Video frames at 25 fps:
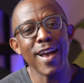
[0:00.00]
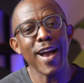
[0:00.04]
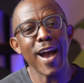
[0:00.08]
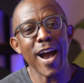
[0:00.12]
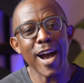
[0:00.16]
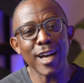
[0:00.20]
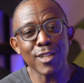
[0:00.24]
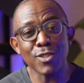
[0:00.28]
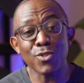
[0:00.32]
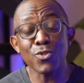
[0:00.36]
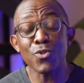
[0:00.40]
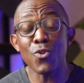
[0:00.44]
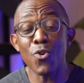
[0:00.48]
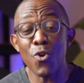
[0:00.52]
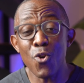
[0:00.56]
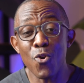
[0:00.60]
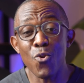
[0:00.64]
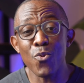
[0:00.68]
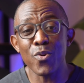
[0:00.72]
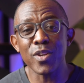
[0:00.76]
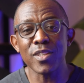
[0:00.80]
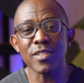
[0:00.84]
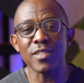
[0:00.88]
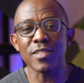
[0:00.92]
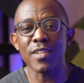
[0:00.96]
As
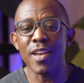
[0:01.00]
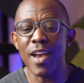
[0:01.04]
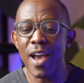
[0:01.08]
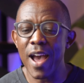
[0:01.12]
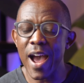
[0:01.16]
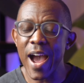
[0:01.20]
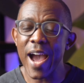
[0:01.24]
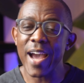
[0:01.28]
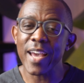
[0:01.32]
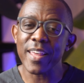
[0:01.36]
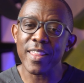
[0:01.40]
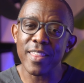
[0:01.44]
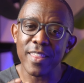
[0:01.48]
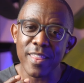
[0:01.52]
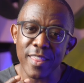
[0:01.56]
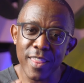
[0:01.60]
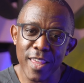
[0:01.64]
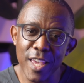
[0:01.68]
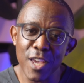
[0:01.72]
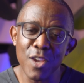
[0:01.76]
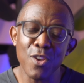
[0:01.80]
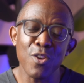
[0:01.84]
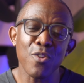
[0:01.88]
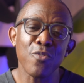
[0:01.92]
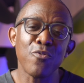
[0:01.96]
always, I
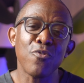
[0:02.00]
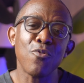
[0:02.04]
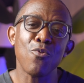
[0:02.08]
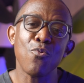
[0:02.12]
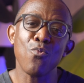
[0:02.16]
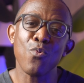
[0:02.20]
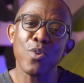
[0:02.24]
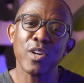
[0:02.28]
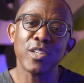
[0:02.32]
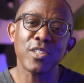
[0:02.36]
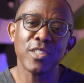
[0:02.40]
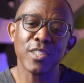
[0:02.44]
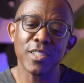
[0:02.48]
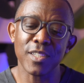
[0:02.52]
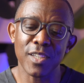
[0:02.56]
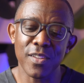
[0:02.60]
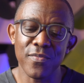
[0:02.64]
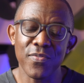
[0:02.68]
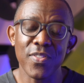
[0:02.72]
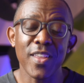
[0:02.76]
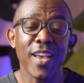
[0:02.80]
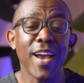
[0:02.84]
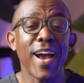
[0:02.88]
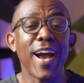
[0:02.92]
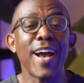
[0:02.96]
thank you for watching
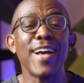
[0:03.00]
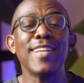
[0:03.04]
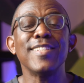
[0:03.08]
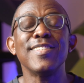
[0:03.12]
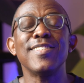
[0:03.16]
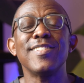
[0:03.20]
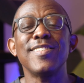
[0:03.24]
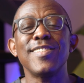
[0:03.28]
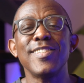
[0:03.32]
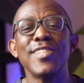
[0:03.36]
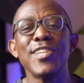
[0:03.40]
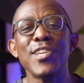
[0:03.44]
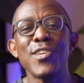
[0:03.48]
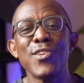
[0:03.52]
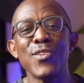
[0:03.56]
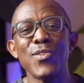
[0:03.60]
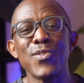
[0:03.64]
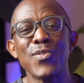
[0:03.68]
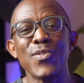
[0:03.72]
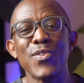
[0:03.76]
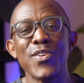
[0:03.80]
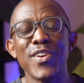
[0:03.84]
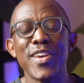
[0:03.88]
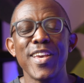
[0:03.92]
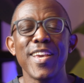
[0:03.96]
and see
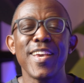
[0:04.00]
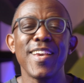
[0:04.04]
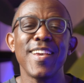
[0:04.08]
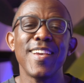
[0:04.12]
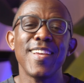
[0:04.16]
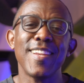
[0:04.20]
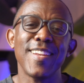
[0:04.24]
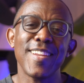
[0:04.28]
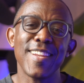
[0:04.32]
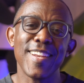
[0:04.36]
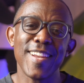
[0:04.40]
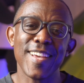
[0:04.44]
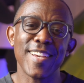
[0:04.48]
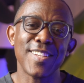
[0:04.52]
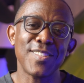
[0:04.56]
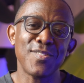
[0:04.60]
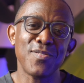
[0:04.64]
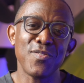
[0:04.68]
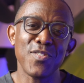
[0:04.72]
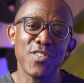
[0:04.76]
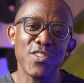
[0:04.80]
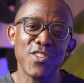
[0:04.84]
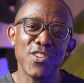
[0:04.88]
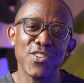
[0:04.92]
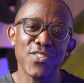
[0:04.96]
you in the next
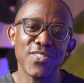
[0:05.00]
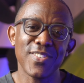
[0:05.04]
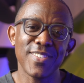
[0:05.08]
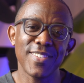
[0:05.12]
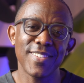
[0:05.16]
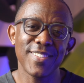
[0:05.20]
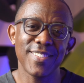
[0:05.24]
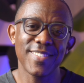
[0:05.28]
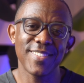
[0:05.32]
video.